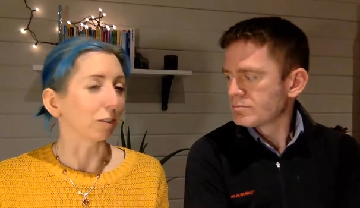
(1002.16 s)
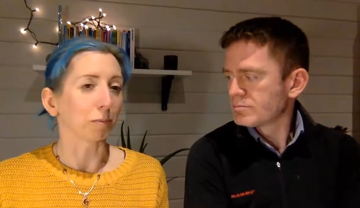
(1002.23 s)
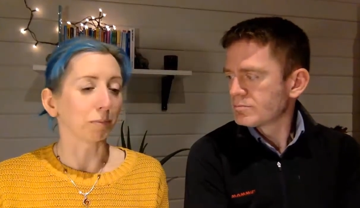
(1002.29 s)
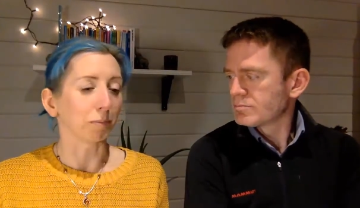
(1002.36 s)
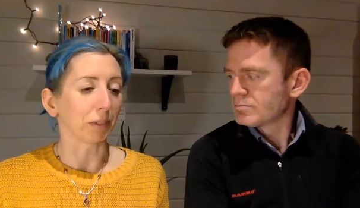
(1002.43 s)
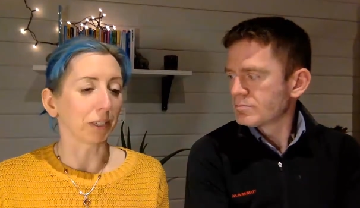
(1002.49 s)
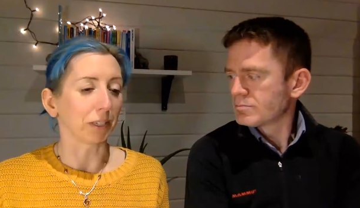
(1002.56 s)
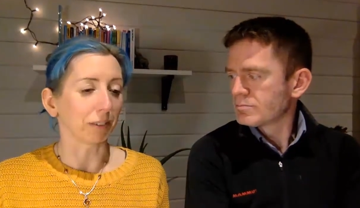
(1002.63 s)

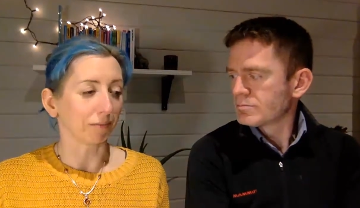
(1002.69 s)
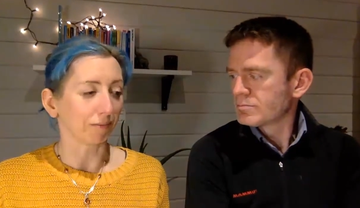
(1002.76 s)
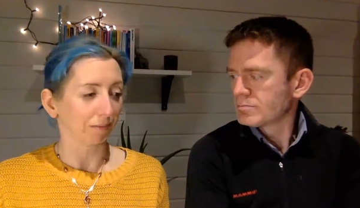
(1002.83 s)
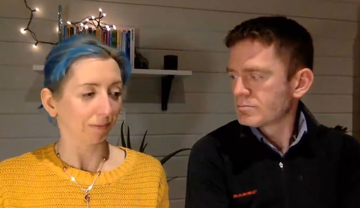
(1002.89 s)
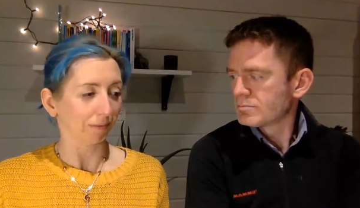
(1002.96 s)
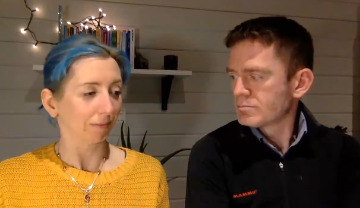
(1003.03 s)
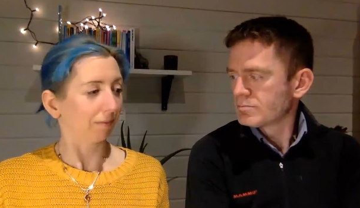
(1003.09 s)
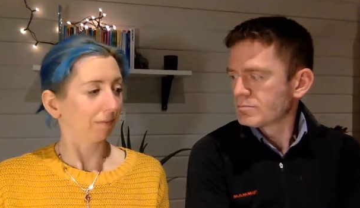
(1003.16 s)
Speaker 1: me
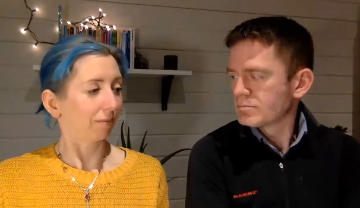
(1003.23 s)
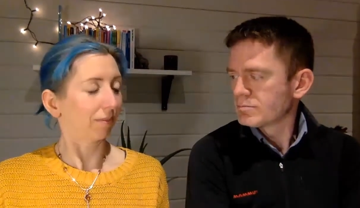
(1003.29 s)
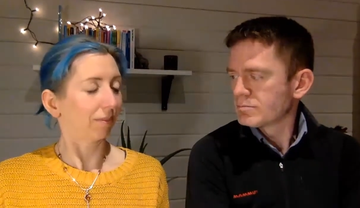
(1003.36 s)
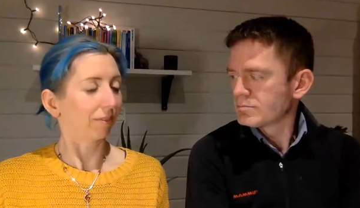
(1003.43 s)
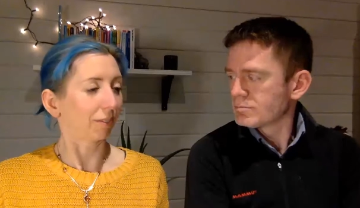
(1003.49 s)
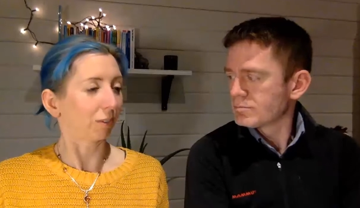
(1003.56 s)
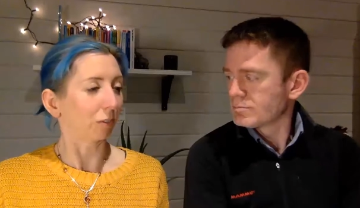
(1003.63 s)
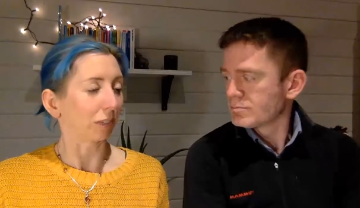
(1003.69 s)

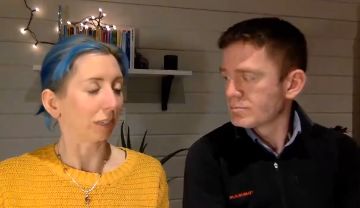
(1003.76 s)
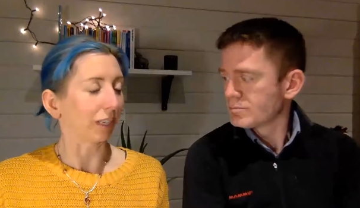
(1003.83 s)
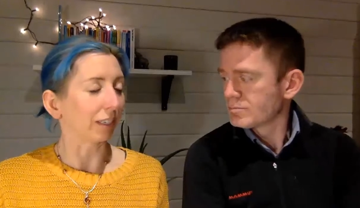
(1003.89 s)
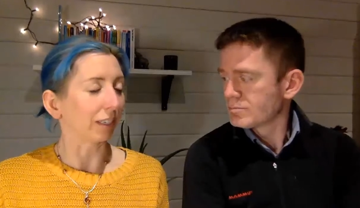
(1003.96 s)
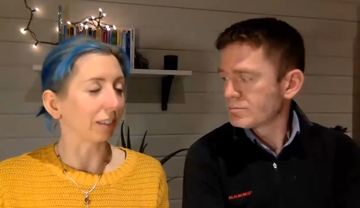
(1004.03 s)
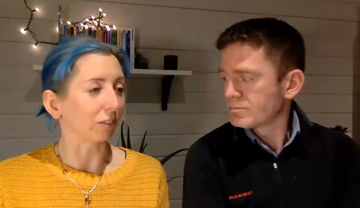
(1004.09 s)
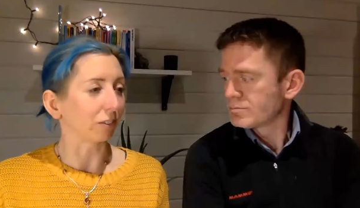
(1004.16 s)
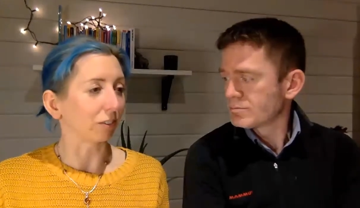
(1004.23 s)
doing that
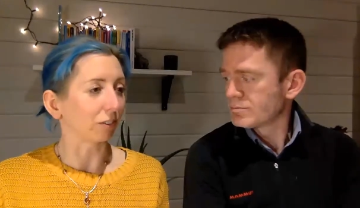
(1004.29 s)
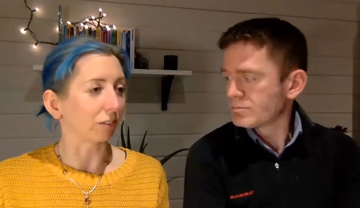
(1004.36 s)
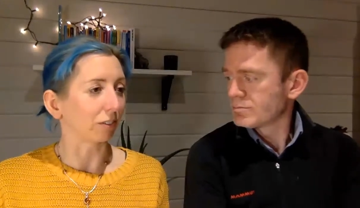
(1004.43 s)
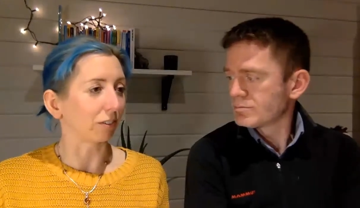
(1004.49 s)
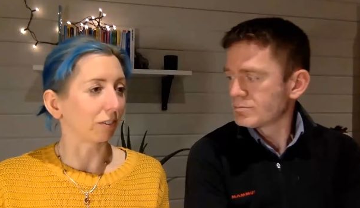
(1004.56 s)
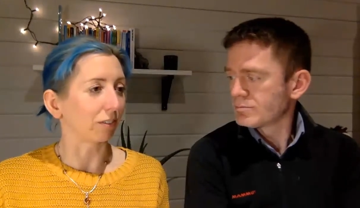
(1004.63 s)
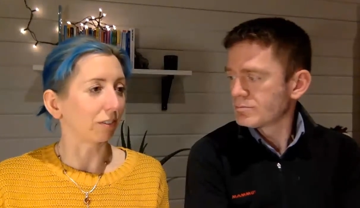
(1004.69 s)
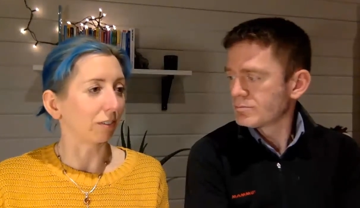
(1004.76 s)
is just
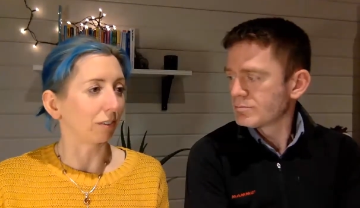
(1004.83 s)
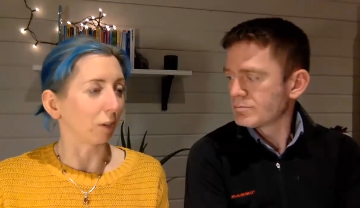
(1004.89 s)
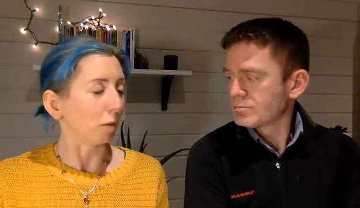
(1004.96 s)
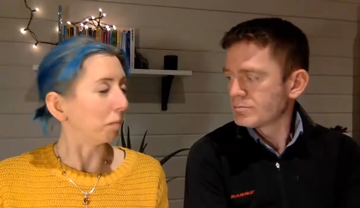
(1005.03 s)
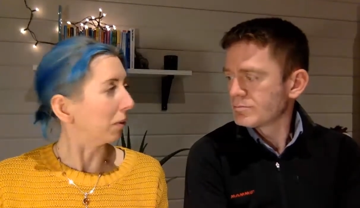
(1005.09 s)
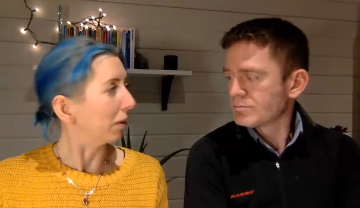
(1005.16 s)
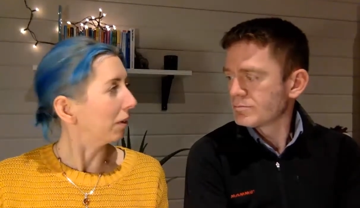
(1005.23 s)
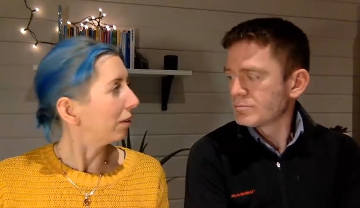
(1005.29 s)

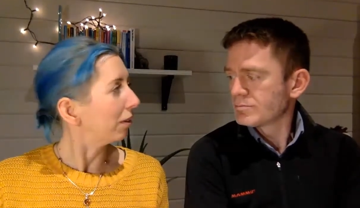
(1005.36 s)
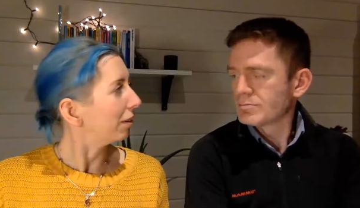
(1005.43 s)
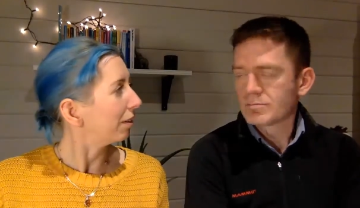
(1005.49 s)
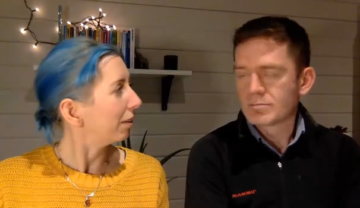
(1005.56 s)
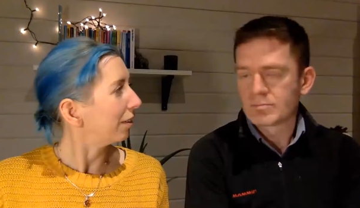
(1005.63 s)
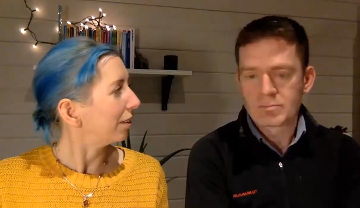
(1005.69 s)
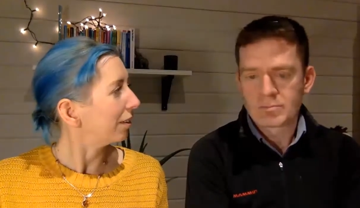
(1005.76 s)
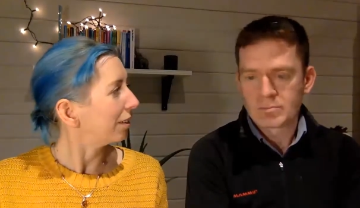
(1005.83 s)
dumb.
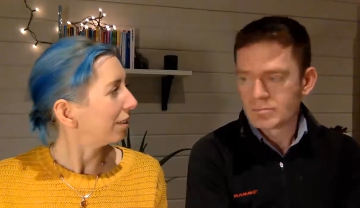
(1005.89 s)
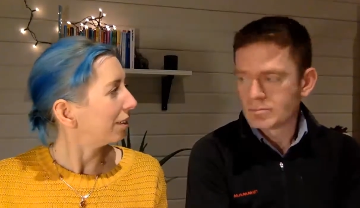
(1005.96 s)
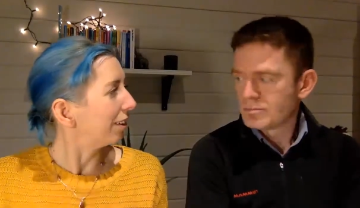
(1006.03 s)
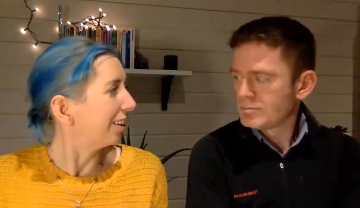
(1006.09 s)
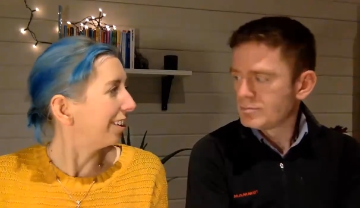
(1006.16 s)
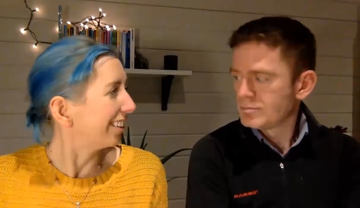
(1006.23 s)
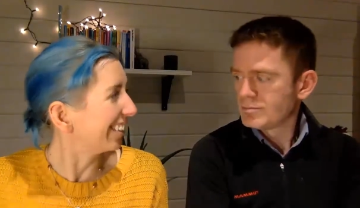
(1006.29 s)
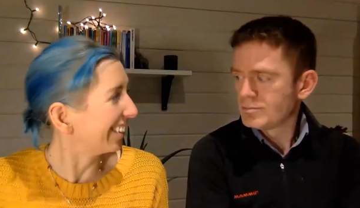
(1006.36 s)
Get
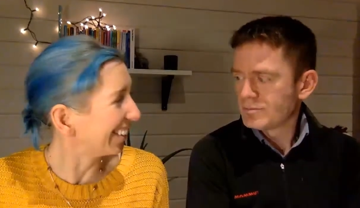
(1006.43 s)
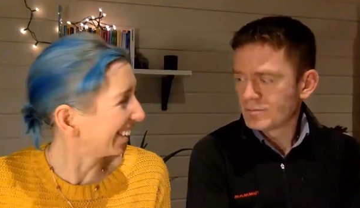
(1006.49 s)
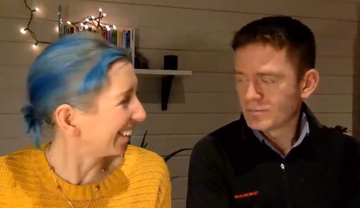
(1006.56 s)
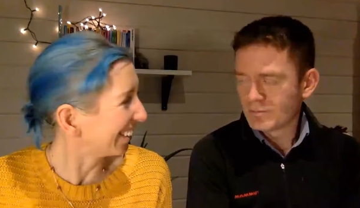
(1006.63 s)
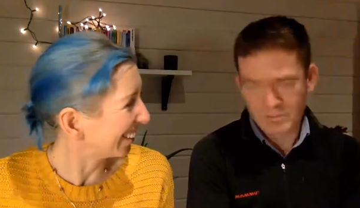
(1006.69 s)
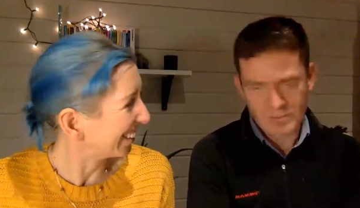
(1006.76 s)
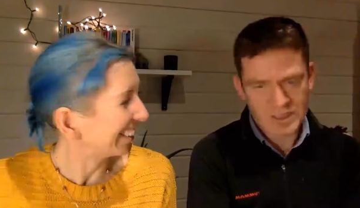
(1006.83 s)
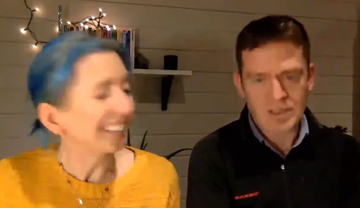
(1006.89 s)

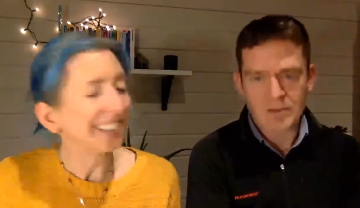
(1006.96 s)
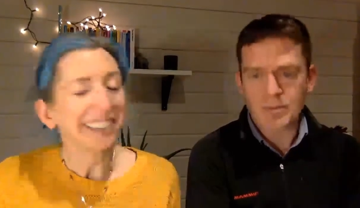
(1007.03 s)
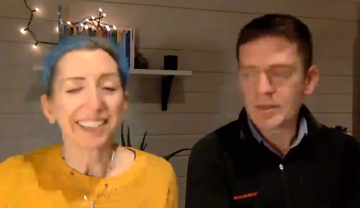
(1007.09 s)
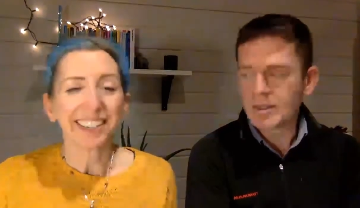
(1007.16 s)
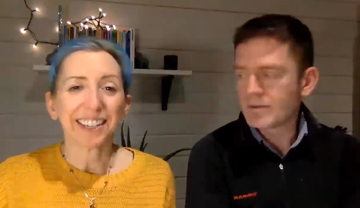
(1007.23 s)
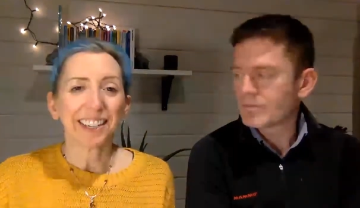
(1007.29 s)
on with it.